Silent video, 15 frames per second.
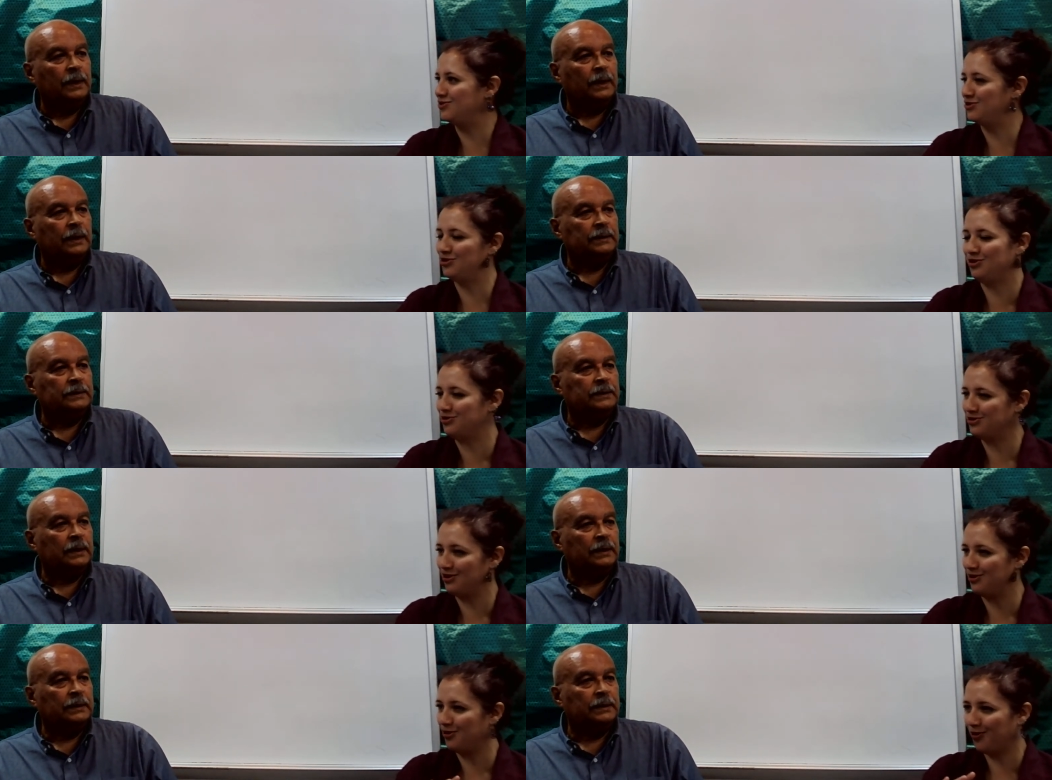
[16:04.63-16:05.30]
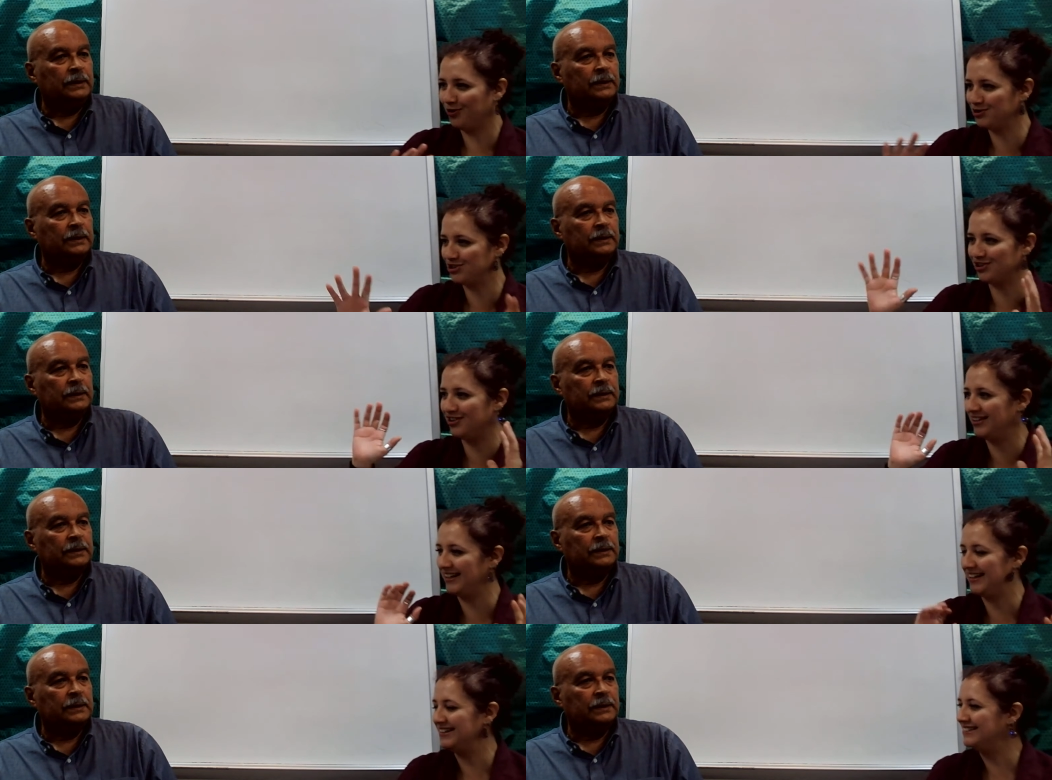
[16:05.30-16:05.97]
Speaker 1: the, the I, I whole think,
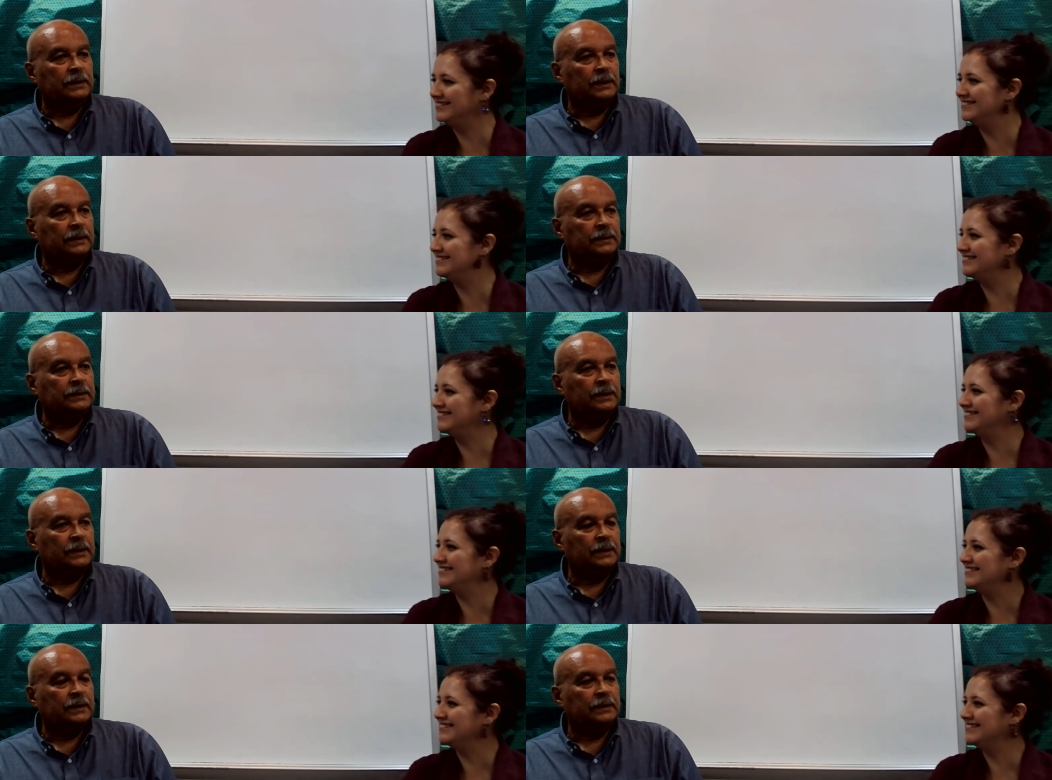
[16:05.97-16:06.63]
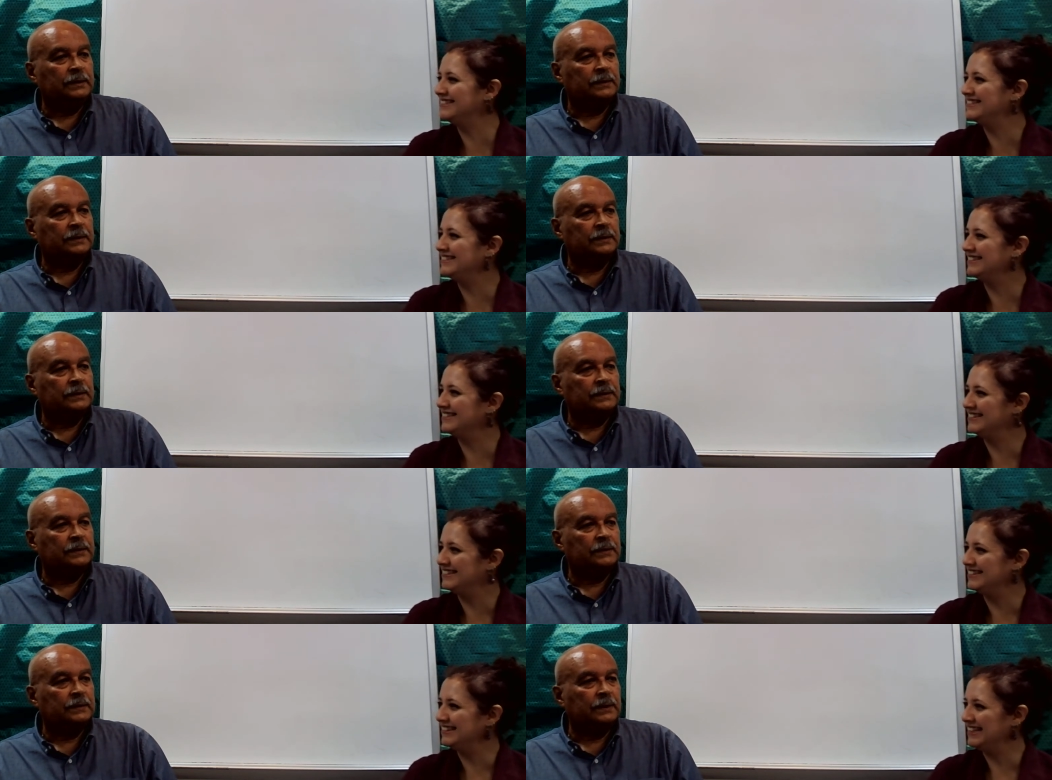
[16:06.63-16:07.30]
journey i
Speaker 2: think
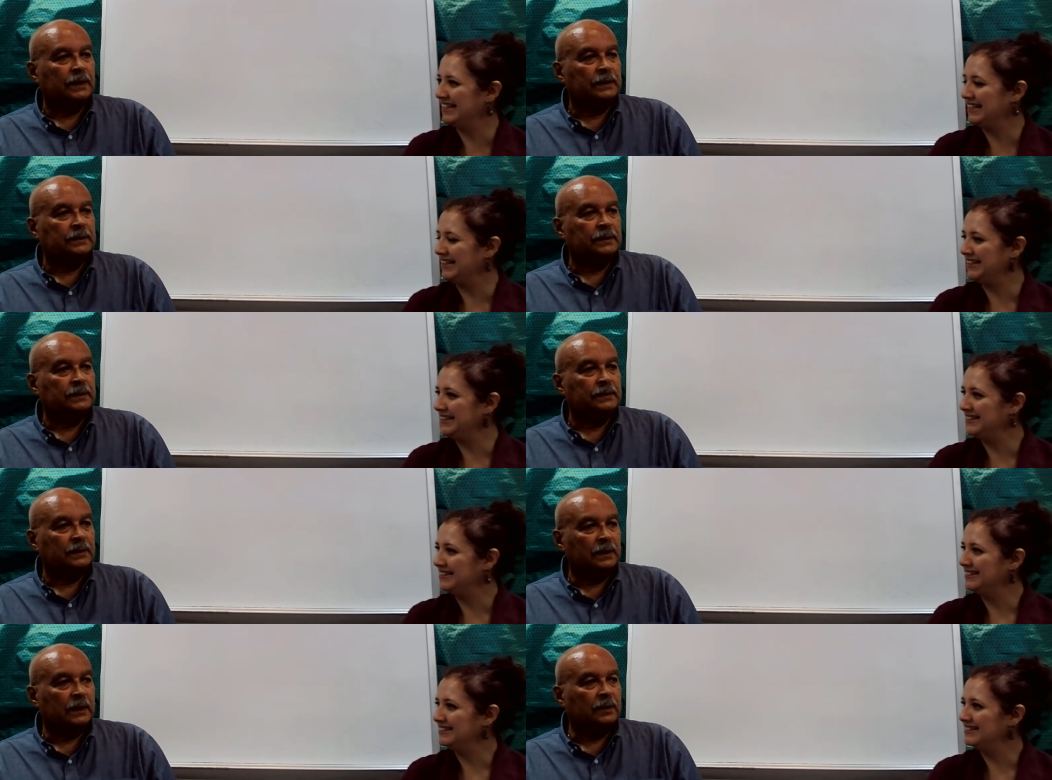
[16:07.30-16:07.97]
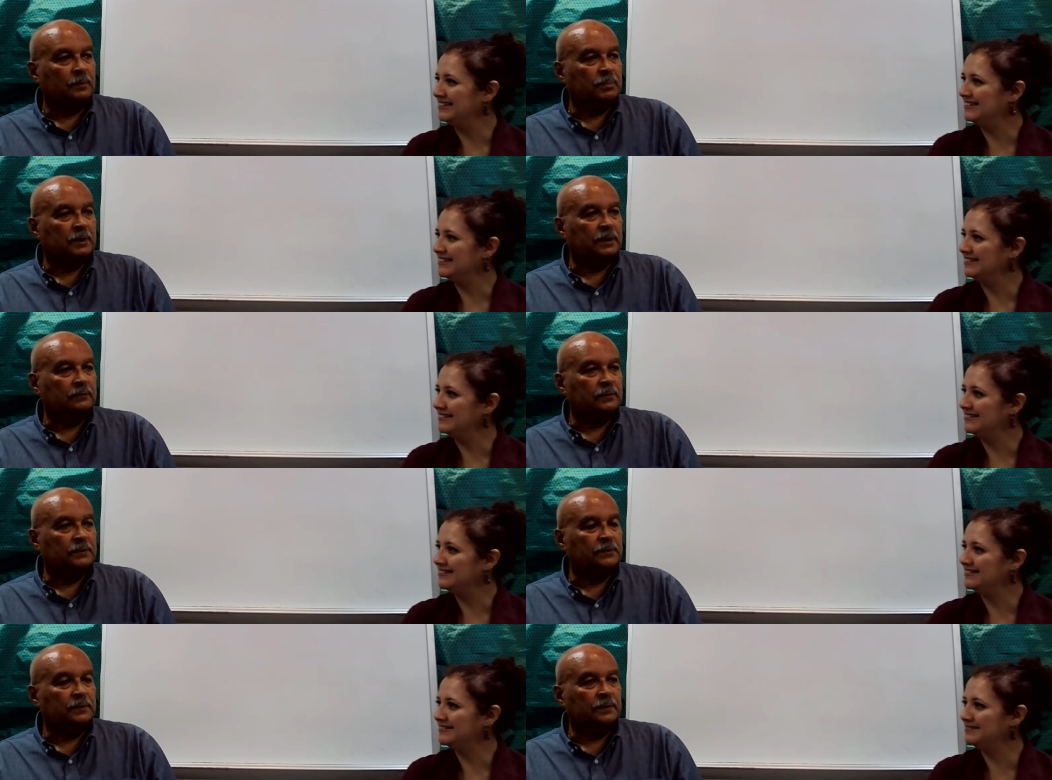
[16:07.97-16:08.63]
i think the latter part
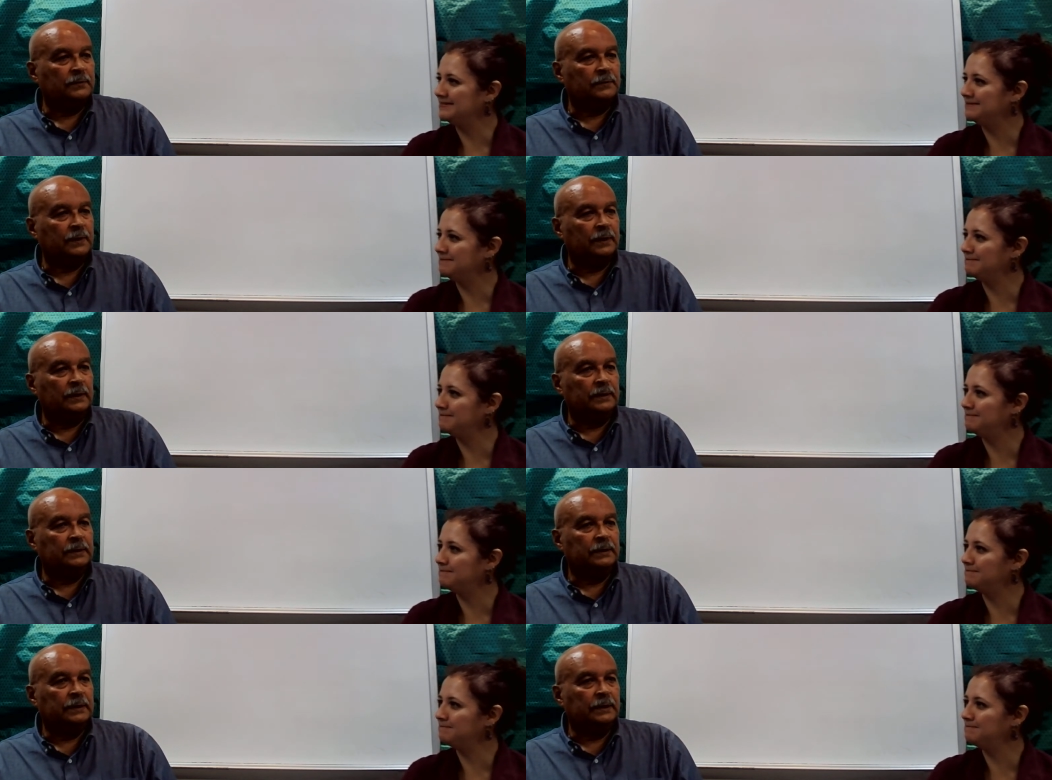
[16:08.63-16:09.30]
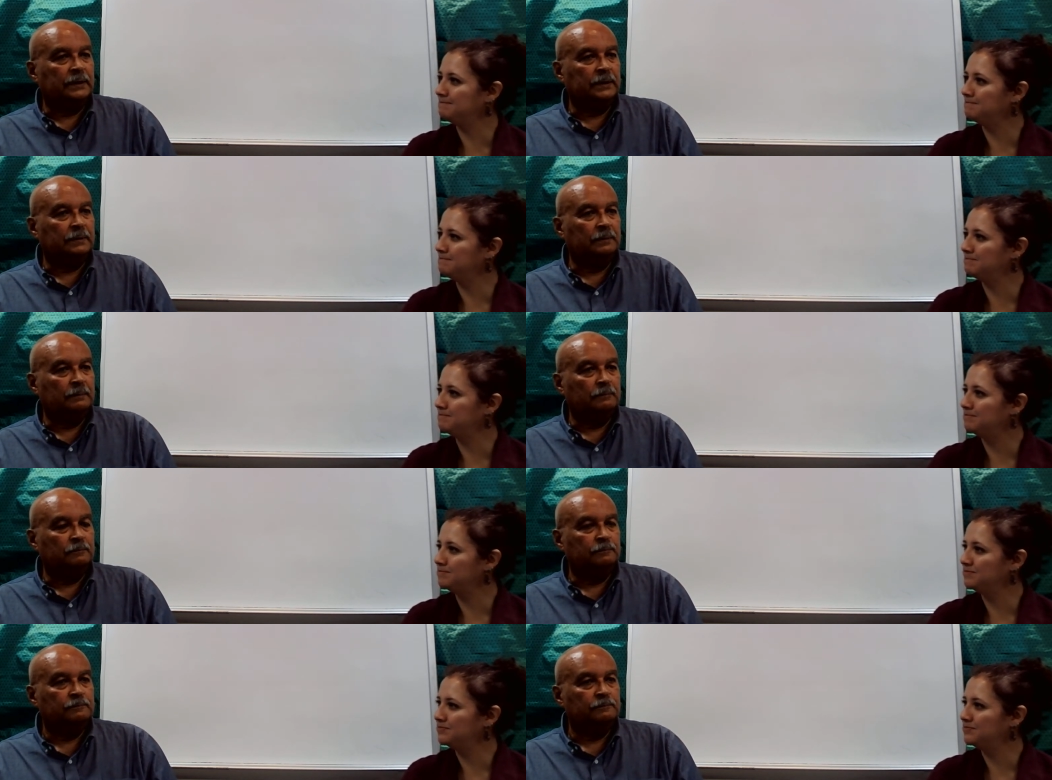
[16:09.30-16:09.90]
of what you just said um,